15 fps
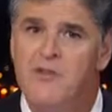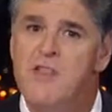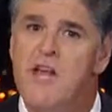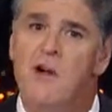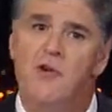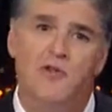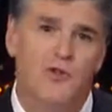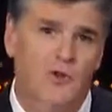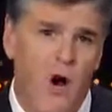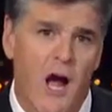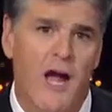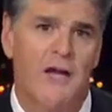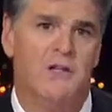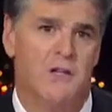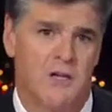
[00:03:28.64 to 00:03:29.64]
they are
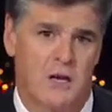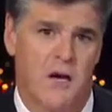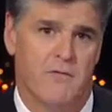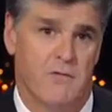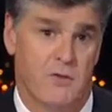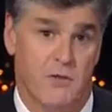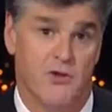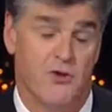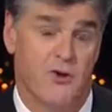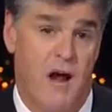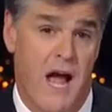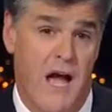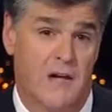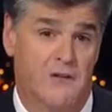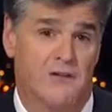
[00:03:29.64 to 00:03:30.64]
trying to cover their
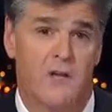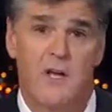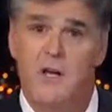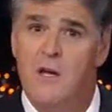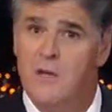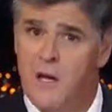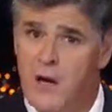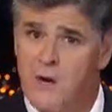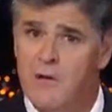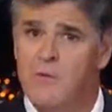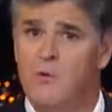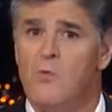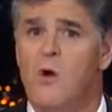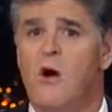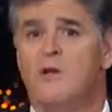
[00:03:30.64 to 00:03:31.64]
tracks. Now, even the
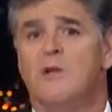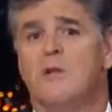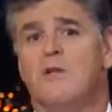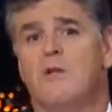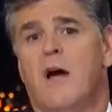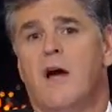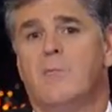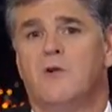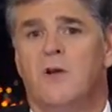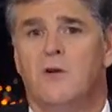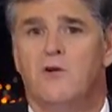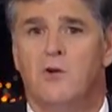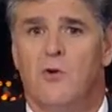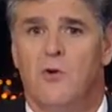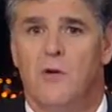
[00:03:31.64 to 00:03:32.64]
Washington Times
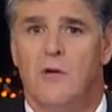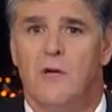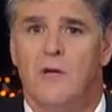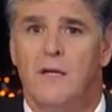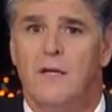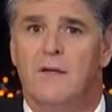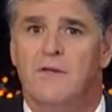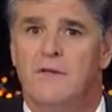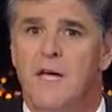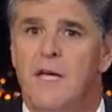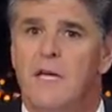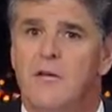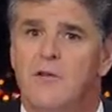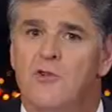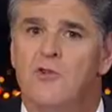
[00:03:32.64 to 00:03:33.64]
editorial is
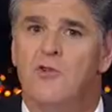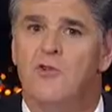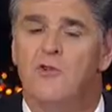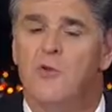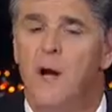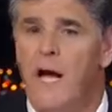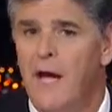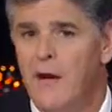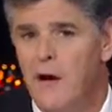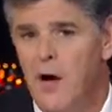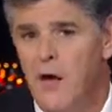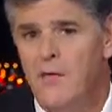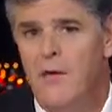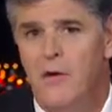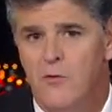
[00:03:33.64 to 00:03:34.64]
taking this issue head
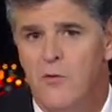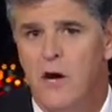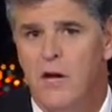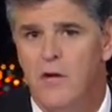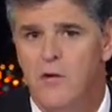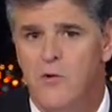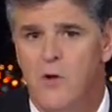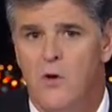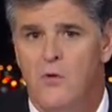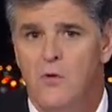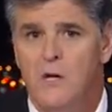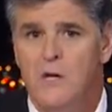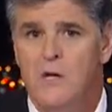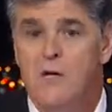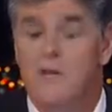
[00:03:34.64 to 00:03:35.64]
on. They are writing, quote,
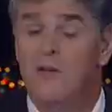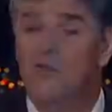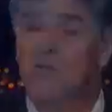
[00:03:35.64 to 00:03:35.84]
this